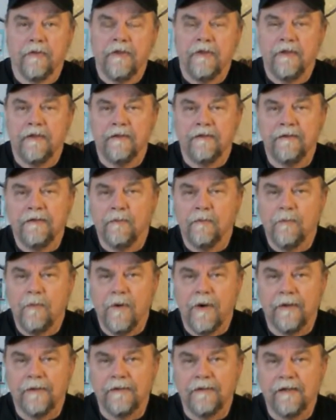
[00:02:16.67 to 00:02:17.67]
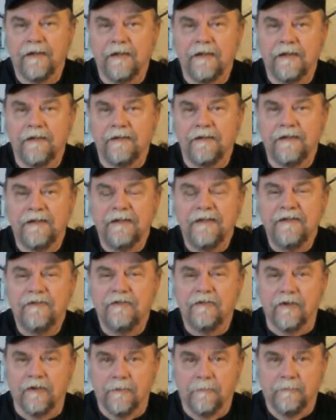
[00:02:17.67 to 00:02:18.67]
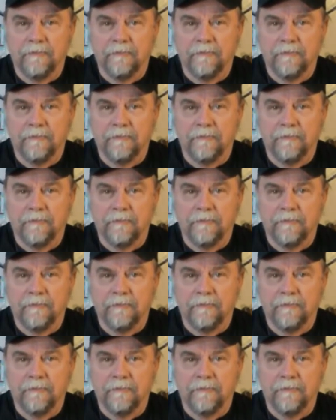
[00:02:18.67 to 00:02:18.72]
than the one in Egypt.